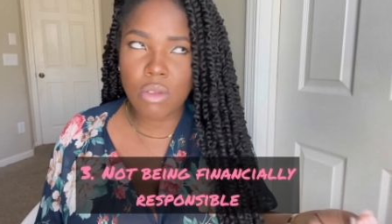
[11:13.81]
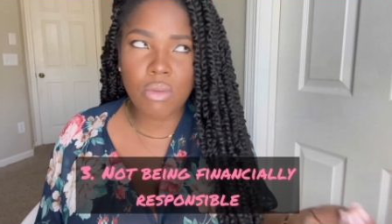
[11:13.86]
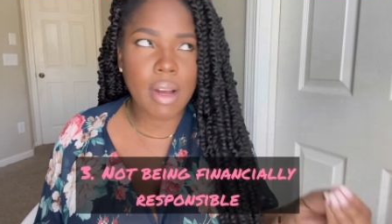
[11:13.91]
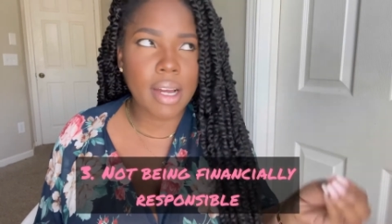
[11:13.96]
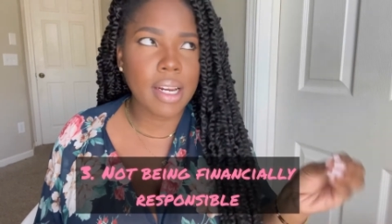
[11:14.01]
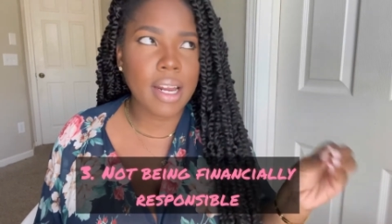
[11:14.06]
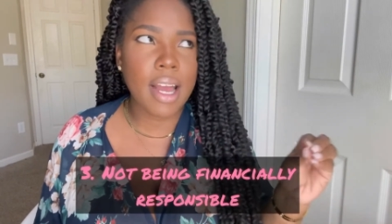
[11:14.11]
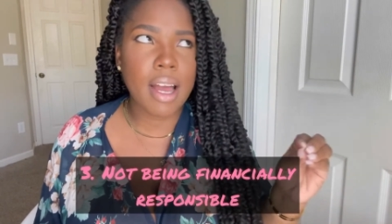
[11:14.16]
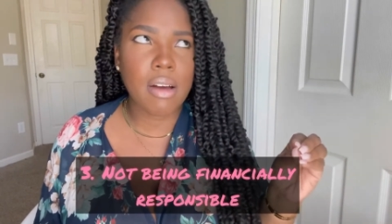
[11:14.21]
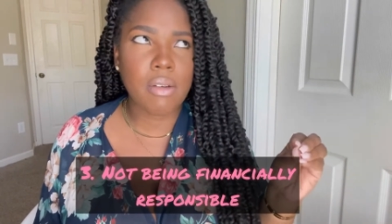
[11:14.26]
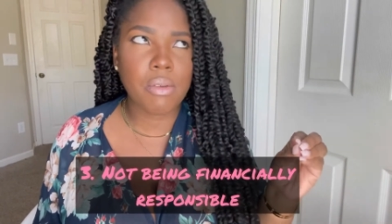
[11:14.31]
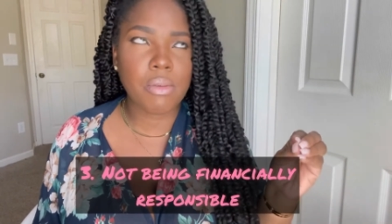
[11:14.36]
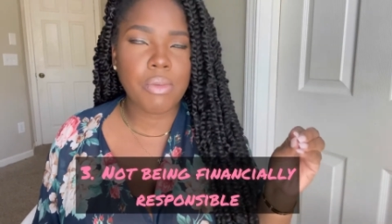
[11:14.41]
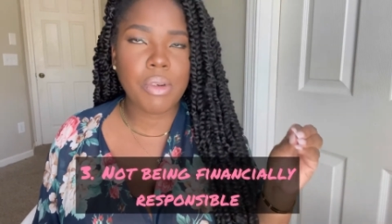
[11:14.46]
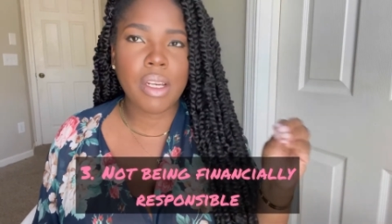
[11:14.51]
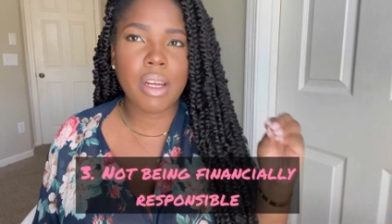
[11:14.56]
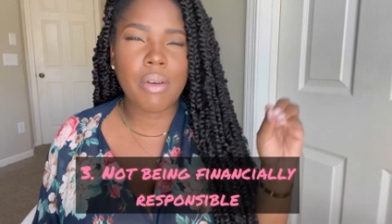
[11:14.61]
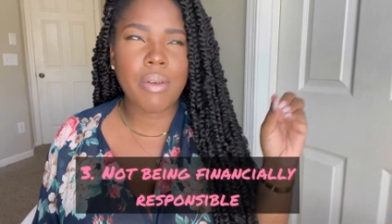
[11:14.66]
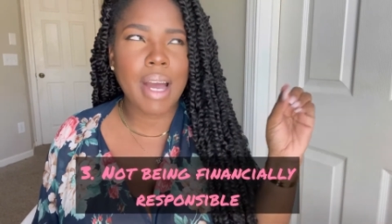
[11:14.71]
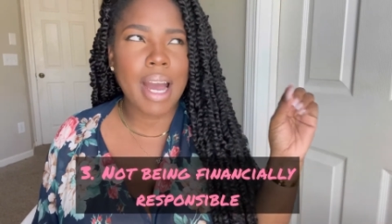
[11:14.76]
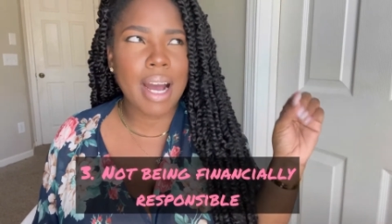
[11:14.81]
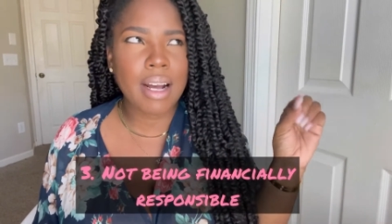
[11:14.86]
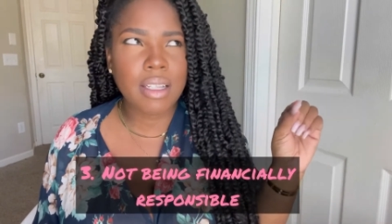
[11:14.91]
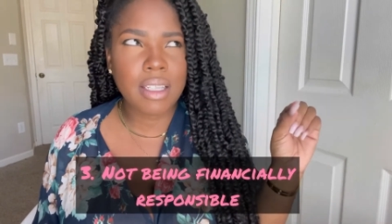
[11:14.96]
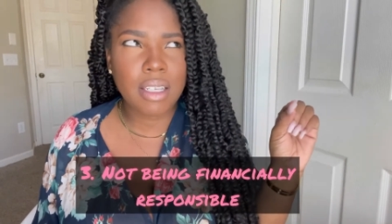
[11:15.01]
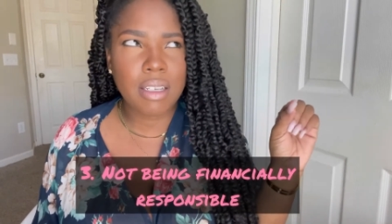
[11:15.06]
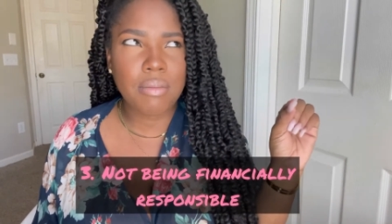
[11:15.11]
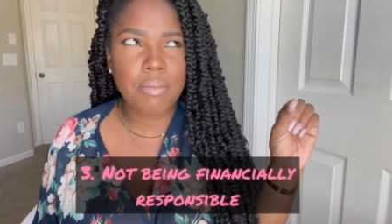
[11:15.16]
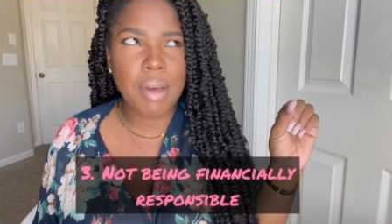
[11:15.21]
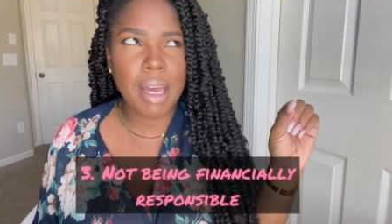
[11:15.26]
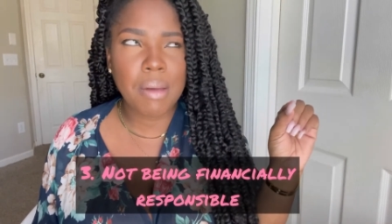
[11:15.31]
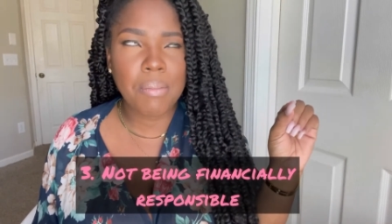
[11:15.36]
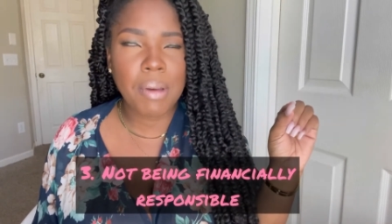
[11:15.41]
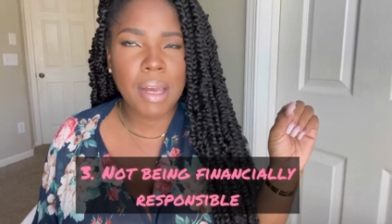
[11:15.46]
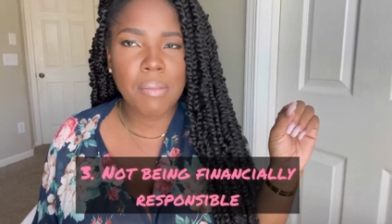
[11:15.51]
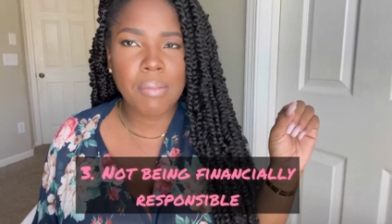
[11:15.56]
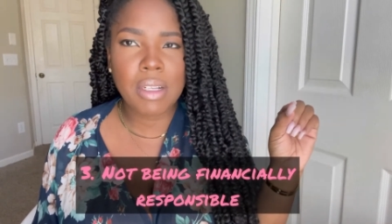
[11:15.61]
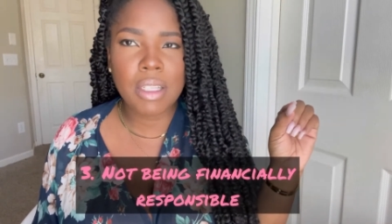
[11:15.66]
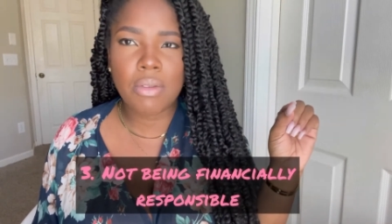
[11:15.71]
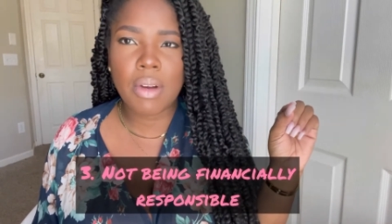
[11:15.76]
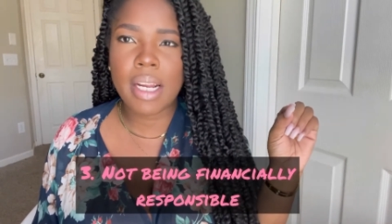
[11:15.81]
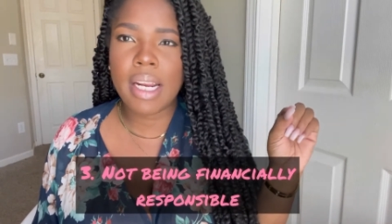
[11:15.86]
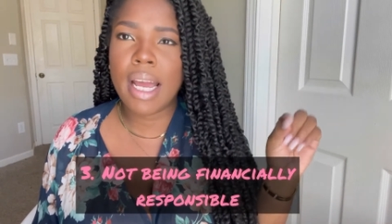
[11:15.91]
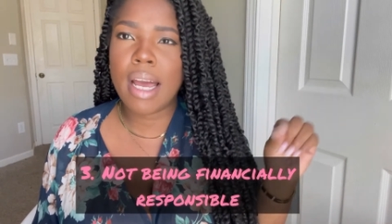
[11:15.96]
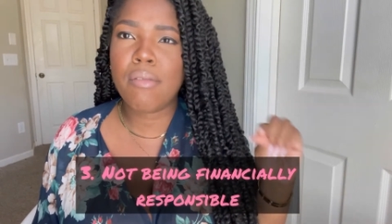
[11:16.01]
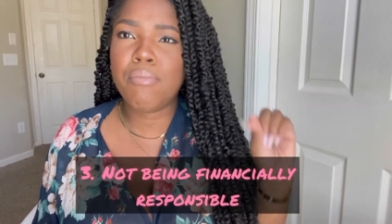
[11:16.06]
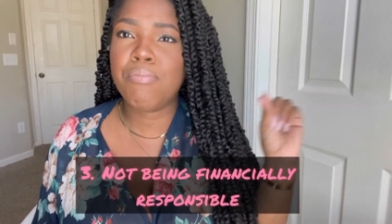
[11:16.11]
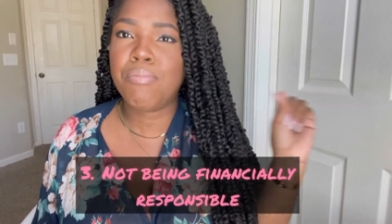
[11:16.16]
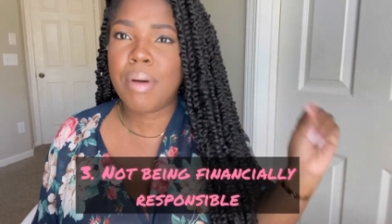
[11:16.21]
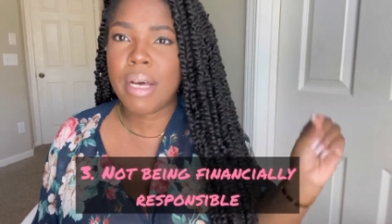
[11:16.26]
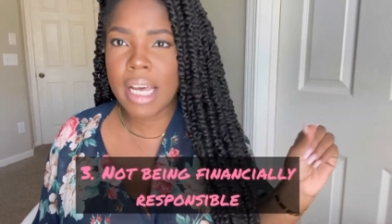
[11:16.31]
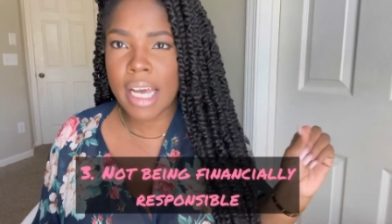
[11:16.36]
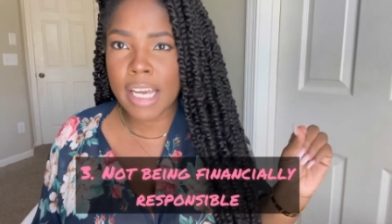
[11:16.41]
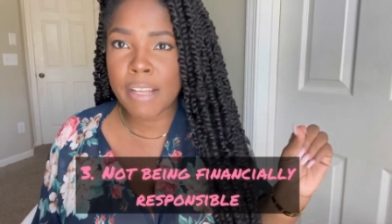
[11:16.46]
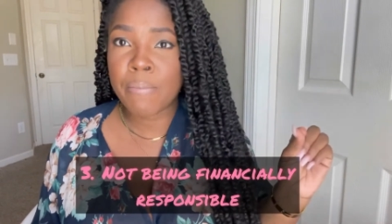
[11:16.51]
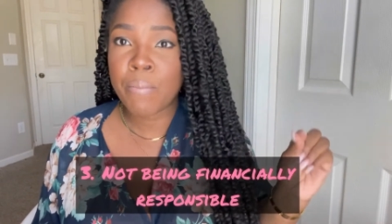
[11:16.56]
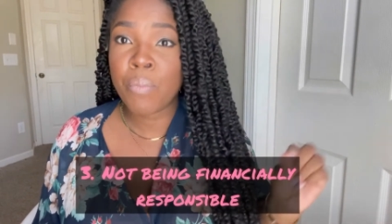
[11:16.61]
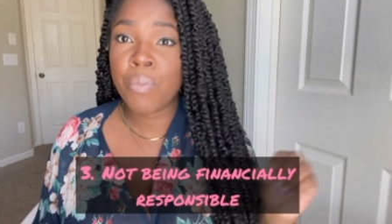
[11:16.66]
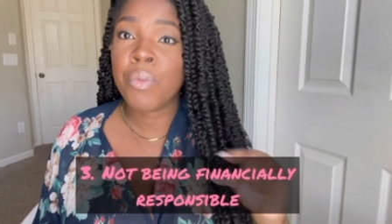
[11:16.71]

Right now, we don't have to make payments right now, but